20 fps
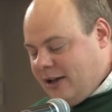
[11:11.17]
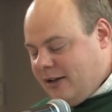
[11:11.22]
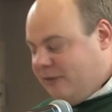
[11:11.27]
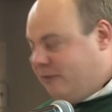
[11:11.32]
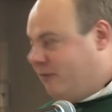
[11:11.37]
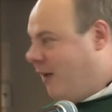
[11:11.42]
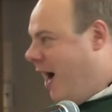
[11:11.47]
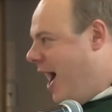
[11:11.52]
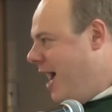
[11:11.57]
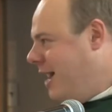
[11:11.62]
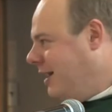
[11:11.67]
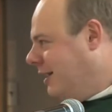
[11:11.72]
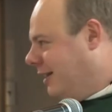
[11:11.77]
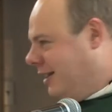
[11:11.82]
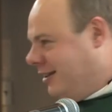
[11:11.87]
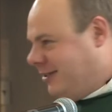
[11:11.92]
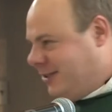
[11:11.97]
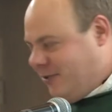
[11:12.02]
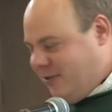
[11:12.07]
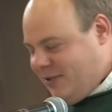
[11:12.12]

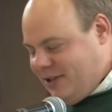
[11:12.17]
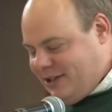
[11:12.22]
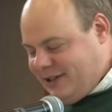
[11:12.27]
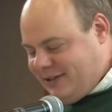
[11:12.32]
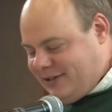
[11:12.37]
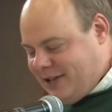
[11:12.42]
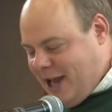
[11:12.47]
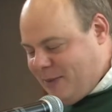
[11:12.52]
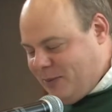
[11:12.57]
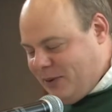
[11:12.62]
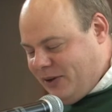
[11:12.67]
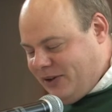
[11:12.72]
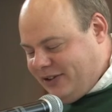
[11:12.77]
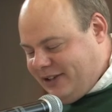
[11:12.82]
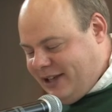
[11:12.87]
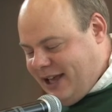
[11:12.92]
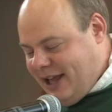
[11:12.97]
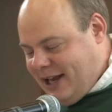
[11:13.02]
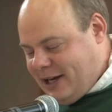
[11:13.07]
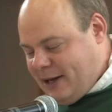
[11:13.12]
Finally, some of his disciples
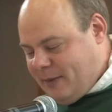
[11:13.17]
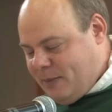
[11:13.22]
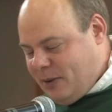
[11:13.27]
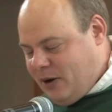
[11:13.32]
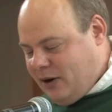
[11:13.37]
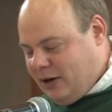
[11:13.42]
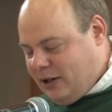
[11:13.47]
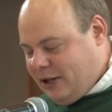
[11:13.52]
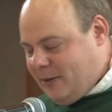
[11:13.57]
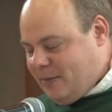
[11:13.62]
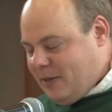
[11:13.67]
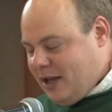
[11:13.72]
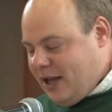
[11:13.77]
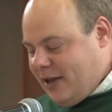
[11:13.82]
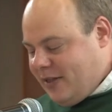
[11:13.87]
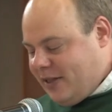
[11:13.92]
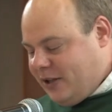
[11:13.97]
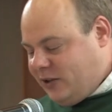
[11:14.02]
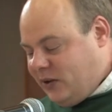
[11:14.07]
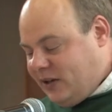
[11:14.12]
get it, apparently.
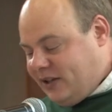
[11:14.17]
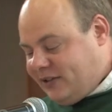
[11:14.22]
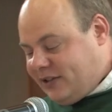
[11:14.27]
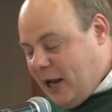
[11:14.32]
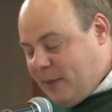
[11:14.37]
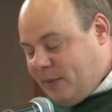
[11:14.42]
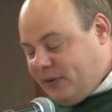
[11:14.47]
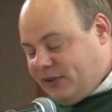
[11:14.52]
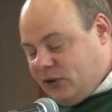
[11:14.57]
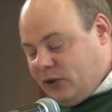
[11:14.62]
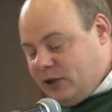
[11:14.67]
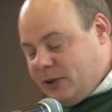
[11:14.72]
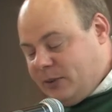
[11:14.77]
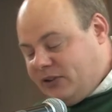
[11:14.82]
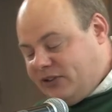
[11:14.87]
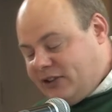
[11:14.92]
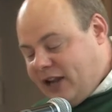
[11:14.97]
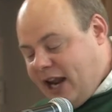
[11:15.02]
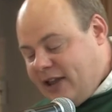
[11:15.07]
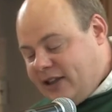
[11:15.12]
The two disciples heard him
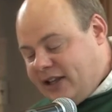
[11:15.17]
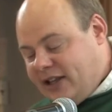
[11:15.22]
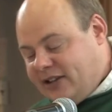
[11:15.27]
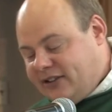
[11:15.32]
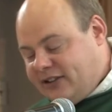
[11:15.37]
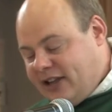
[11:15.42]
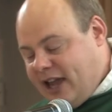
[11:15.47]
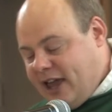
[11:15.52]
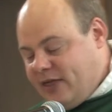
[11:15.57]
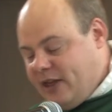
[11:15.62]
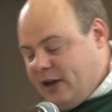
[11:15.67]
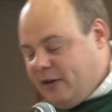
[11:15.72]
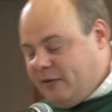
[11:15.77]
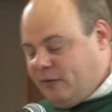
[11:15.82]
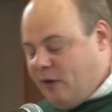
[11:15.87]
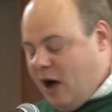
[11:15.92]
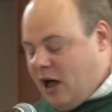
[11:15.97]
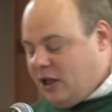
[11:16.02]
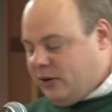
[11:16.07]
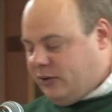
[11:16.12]
say this, and they
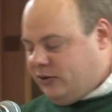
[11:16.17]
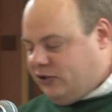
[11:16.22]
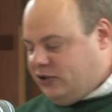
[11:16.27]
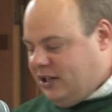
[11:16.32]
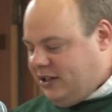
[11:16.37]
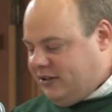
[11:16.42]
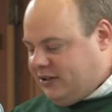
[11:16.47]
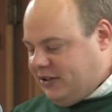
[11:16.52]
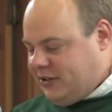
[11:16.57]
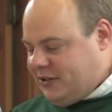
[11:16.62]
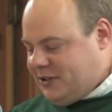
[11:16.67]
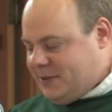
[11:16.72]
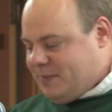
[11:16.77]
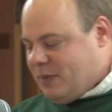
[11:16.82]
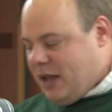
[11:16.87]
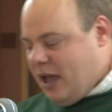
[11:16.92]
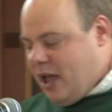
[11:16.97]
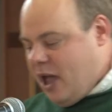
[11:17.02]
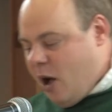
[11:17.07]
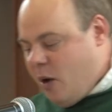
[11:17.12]
followed Jesus.
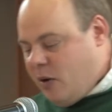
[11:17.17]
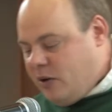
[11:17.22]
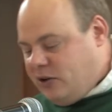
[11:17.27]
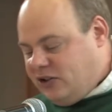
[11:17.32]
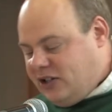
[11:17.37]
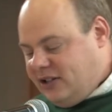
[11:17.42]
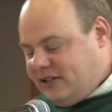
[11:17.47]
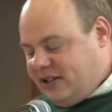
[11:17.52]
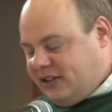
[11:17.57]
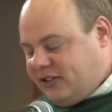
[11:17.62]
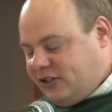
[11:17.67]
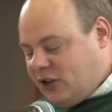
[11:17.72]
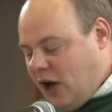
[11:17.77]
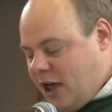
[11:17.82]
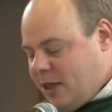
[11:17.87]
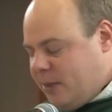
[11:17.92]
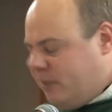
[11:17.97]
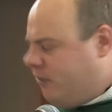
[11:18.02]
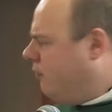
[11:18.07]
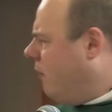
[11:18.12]
And when Jesus
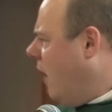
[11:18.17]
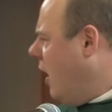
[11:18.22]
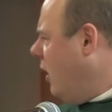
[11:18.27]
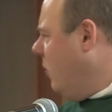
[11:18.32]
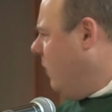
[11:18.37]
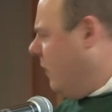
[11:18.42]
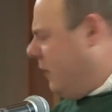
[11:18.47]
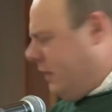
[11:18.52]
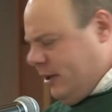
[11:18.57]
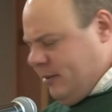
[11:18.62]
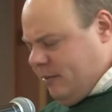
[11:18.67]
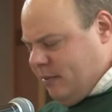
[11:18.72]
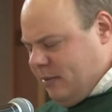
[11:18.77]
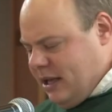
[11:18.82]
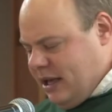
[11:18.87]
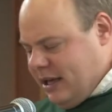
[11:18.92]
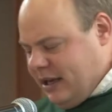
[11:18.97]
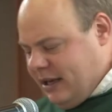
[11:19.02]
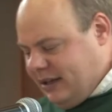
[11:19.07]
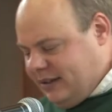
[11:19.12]
saw them following him,
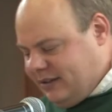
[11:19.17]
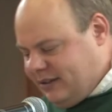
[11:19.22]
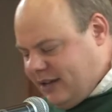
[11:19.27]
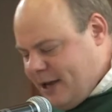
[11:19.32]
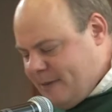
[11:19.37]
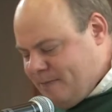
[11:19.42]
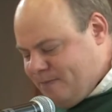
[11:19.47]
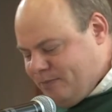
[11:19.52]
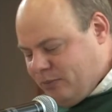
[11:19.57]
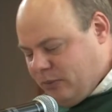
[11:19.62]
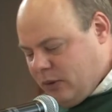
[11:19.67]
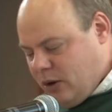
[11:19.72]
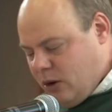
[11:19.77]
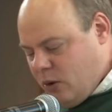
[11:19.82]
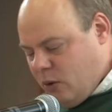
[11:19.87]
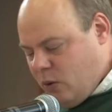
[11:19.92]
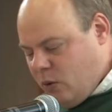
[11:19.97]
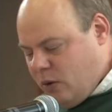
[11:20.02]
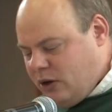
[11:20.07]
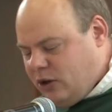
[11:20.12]
he said,
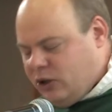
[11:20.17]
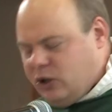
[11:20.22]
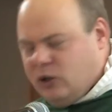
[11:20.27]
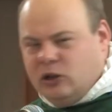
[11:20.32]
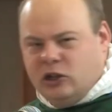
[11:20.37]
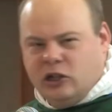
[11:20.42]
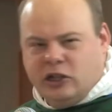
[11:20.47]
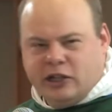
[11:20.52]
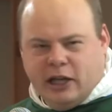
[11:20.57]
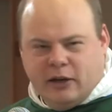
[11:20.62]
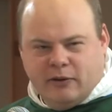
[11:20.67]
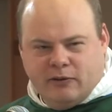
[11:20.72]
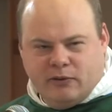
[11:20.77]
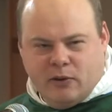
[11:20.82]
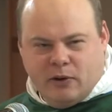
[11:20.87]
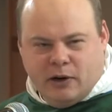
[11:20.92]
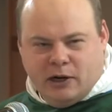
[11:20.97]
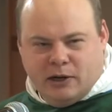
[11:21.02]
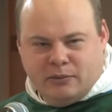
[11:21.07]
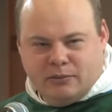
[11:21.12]
What are you looking
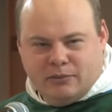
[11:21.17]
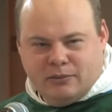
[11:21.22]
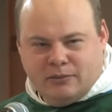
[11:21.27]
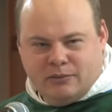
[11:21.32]
for?